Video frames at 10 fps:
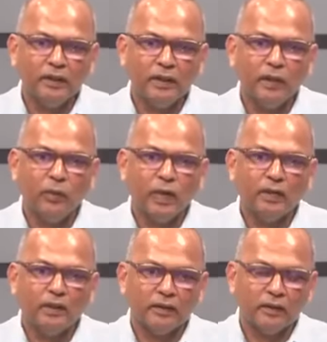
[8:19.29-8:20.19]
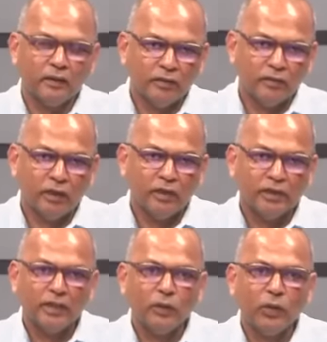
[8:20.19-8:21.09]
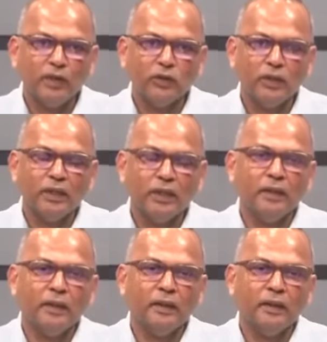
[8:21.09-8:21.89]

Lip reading: they went very sequentially,